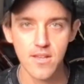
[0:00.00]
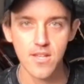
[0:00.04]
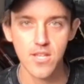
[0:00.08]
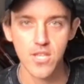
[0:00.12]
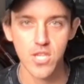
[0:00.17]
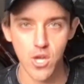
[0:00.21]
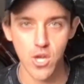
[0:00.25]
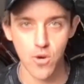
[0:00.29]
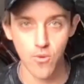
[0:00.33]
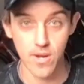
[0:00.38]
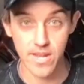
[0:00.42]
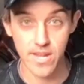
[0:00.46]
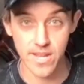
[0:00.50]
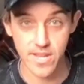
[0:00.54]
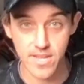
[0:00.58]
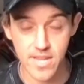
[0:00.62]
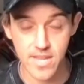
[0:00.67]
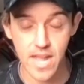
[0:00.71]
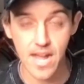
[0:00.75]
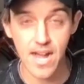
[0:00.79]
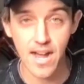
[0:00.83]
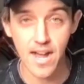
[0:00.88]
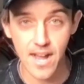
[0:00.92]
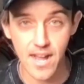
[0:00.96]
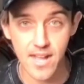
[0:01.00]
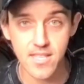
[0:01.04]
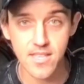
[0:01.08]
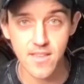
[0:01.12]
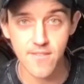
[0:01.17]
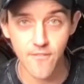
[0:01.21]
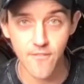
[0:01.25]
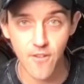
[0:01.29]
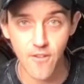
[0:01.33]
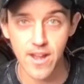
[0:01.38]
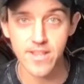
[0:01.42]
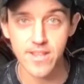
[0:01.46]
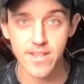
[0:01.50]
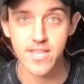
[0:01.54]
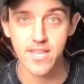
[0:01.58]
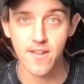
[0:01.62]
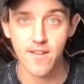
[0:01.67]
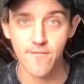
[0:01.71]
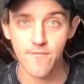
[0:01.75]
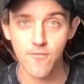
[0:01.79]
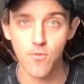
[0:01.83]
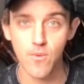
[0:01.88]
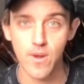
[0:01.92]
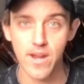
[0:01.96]
So it is hard to find
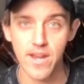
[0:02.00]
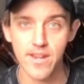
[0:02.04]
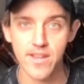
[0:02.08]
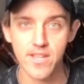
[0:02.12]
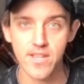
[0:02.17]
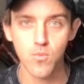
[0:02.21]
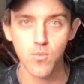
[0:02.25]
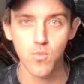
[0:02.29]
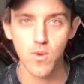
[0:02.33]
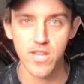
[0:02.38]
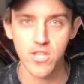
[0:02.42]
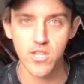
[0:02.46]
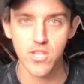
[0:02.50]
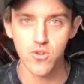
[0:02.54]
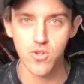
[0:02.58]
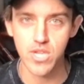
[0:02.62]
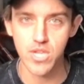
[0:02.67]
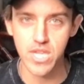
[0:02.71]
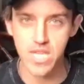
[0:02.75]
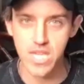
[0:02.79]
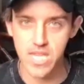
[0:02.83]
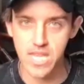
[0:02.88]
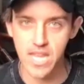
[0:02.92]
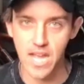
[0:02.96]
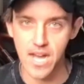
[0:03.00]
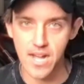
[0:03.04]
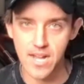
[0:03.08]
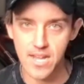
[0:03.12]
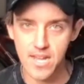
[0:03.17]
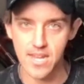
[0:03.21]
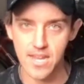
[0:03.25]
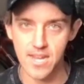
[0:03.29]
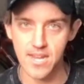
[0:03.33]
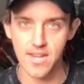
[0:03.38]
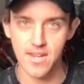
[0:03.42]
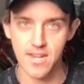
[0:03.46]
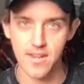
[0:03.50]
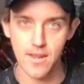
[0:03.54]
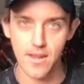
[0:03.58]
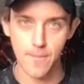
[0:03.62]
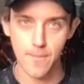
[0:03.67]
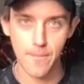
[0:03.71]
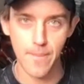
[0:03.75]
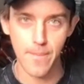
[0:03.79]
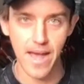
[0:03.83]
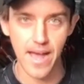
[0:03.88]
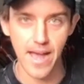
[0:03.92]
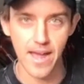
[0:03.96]
self-awareness when you're stuck in a
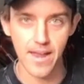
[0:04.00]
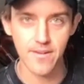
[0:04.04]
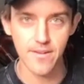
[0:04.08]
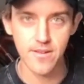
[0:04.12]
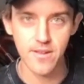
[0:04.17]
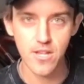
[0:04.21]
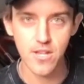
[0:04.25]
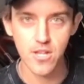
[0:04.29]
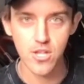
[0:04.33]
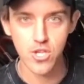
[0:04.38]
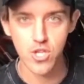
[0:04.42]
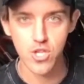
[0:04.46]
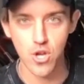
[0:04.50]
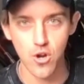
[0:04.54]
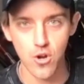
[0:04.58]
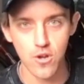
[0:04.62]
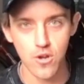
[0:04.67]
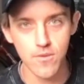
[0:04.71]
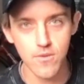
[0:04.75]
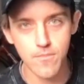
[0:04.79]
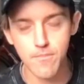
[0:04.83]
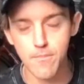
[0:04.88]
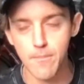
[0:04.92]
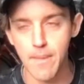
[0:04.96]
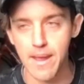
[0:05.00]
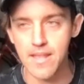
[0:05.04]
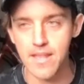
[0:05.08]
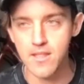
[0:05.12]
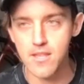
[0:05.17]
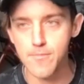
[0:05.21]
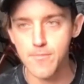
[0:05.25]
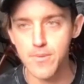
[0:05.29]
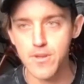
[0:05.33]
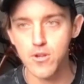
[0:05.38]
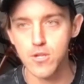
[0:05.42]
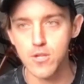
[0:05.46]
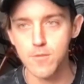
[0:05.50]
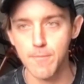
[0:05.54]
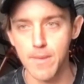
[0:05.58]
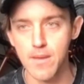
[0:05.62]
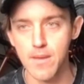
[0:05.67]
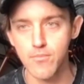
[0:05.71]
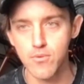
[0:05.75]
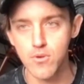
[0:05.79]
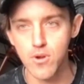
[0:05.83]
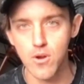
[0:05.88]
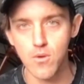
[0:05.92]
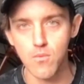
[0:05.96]
bad zone, mainly because
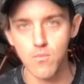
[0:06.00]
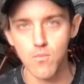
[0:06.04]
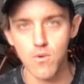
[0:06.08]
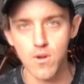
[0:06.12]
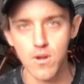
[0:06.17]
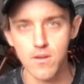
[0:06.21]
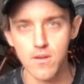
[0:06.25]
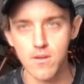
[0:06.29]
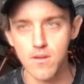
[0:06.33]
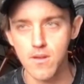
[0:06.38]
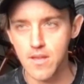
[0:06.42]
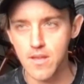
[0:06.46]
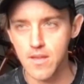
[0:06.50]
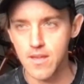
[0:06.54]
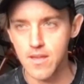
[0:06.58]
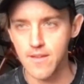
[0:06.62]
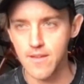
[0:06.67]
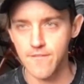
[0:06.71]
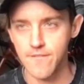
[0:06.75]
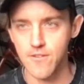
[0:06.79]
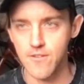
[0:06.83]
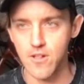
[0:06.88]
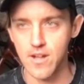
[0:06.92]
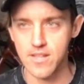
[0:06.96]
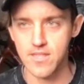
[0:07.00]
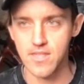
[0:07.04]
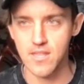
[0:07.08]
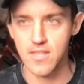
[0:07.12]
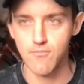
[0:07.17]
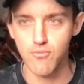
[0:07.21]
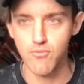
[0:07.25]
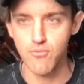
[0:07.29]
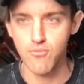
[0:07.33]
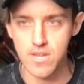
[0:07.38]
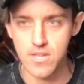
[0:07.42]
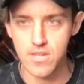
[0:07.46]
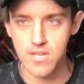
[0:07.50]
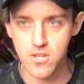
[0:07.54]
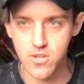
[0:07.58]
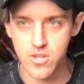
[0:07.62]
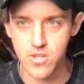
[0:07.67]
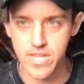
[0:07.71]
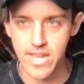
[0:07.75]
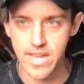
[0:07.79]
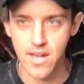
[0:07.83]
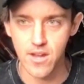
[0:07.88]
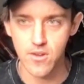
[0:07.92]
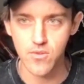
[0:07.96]
people don't want to feel like they're bringing you
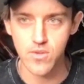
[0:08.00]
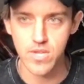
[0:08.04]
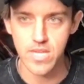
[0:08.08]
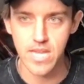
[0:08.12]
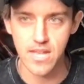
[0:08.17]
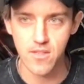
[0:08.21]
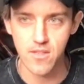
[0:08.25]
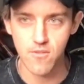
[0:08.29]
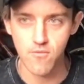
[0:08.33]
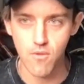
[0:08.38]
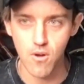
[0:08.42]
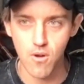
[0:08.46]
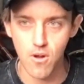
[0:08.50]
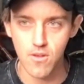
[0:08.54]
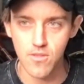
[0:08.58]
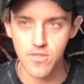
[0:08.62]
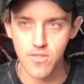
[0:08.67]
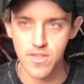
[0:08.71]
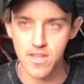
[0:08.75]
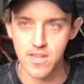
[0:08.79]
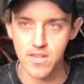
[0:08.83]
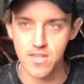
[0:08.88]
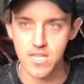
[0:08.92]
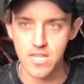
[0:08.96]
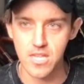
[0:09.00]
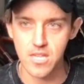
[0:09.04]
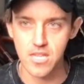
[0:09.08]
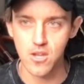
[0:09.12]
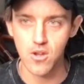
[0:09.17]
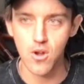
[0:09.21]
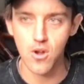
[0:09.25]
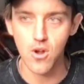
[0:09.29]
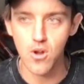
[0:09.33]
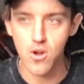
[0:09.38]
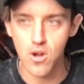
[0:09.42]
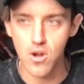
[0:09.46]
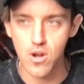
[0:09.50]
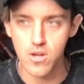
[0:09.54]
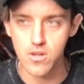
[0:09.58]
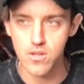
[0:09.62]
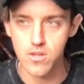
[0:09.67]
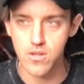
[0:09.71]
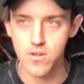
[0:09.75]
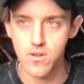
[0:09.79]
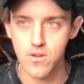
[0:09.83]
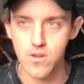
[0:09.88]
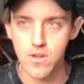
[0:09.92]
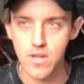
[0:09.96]
down or say the wrong things to hurt
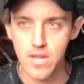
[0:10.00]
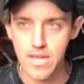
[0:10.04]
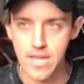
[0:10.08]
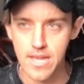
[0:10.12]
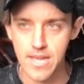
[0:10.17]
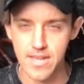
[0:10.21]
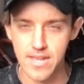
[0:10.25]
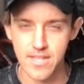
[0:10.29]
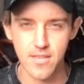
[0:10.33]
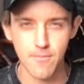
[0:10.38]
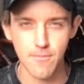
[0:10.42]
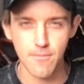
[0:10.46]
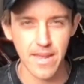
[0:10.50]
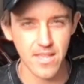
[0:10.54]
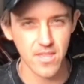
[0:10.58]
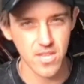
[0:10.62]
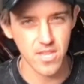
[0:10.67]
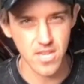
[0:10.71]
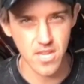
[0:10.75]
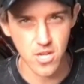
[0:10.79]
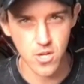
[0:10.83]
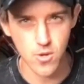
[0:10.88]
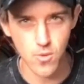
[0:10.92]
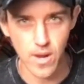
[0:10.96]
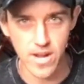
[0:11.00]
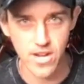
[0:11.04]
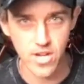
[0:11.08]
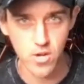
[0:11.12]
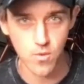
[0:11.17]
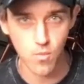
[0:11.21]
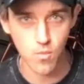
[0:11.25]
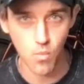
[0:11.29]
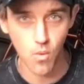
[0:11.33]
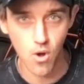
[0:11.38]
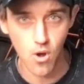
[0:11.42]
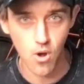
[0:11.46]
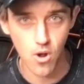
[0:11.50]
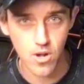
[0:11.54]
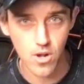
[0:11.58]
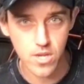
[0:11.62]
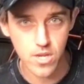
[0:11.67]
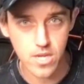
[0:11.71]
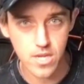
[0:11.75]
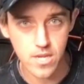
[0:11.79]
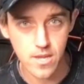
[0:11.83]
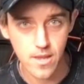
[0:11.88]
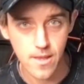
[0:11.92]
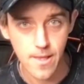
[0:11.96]
you and to make the situation
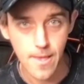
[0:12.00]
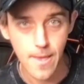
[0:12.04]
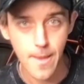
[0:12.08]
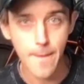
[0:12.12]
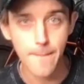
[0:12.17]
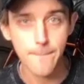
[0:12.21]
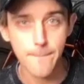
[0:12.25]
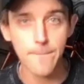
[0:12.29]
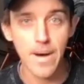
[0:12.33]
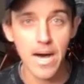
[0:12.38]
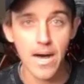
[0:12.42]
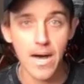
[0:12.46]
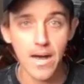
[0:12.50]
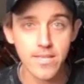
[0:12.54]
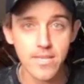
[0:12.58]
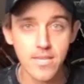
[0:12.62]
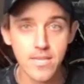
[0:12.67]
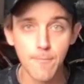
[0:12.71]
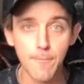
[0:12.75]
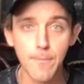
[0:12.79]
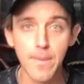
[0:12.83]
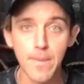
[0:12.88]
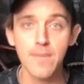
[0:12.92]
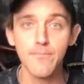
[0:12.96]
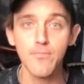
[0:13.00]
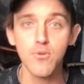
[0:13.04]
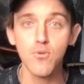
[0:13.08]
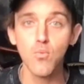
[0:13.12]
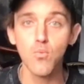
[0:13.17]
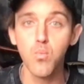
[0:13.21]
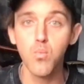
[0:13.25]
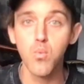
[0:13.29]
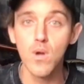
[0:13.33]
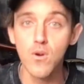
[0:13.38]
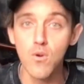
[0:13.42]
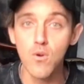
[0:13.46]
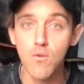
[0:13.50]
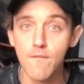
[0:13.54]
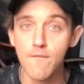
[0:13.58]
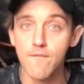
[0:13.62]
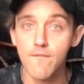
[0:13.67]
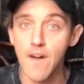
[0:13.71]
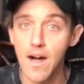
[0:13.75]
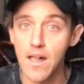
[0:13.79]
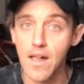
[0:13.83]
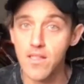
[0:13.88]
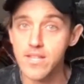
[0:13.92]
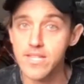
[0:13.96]
worse. But people will
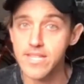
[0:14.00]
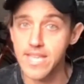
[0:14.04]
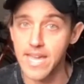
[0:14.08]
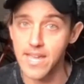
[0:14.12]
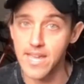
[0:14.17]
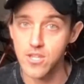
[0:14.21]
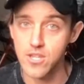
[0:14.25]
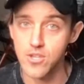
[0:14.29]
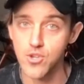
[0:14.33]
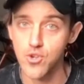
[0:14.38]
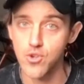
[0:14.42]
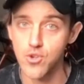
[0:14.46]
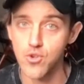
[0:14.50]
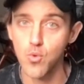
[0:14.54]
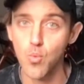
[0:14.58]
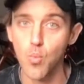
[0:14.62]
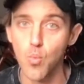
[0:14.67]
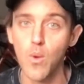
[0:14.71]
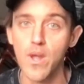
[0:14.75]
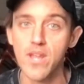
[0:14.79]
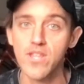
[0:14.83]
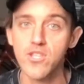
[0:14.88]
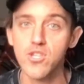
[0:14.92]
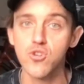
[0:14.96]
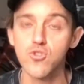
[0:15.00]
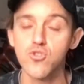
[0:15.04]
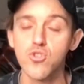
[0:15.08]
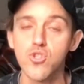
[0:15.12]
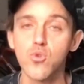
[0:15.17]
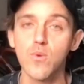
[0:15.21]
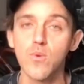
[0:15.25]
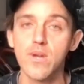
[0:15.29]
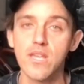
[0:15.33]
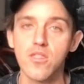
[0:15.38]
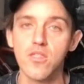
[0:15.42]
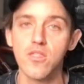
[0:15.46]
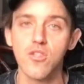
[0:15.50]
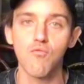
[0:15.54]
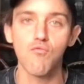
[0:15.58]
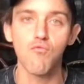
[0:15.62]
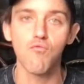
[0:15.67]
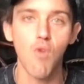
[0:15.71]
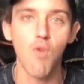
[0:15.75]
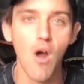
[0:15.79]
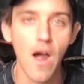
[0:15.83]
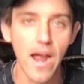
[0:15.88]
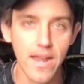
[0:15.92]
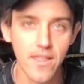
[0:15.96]
validate you when you're doing the
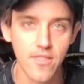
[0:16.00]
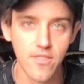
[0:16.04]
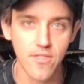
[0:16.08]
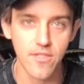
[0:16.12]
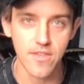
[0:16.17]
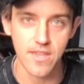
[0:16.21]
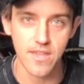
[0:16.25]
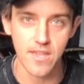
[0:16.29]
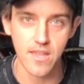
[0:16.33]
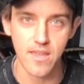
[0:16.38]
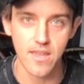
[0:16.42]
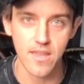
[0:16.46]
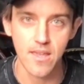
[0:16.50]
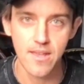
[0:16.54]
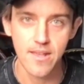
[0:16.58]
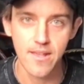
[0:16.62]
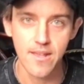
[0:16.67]
right thing.